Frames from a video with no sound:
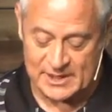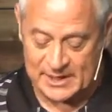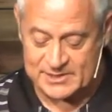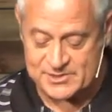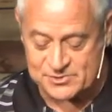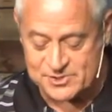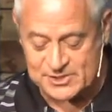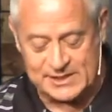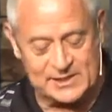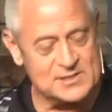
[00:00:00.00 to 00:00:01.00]
And so
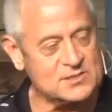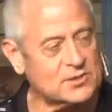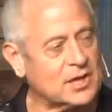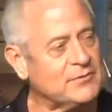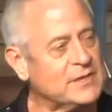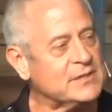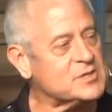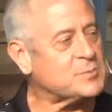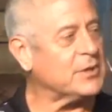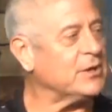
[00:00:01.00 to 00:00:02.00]
Satan is loving this
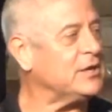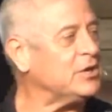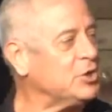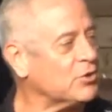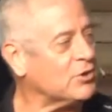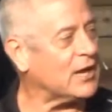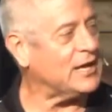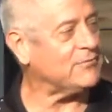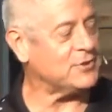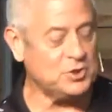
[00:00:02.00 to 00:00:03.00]
period in your
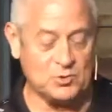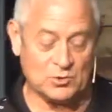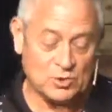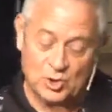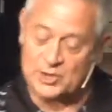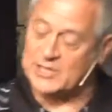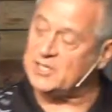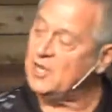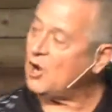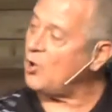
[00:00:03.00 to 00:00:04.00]
life when you are looking
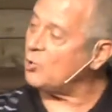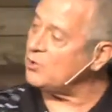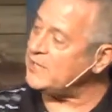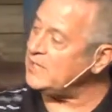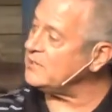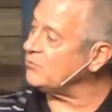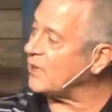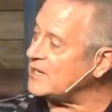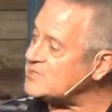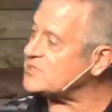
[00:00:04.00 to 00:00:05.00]
holy and
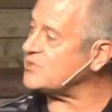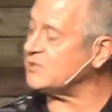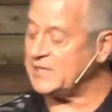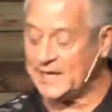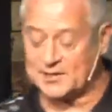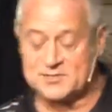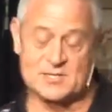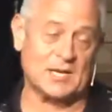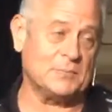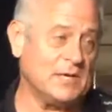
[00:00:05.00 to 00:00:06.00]
righteous on the
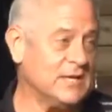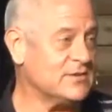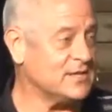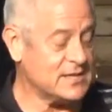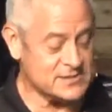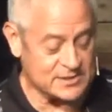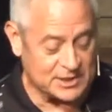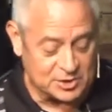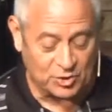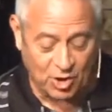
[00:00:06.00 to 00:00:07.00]
outside, but in the
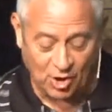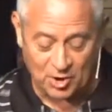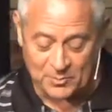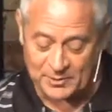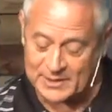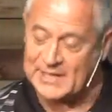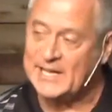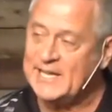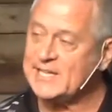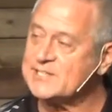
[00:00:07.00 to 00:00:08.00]
inside, you're harboring
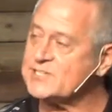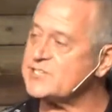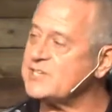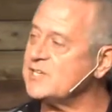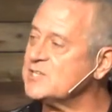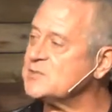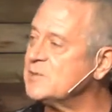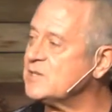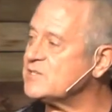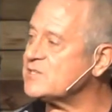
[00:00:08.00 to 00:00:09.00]
hidden sins
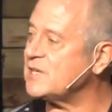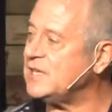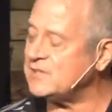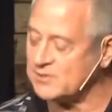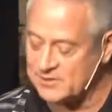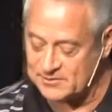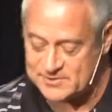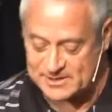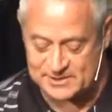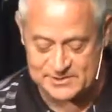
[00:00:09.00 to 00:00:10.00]
because Satan loves
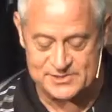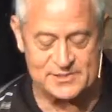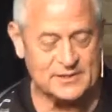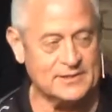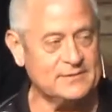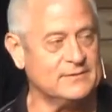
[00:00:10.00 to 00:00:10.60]
hidden sin.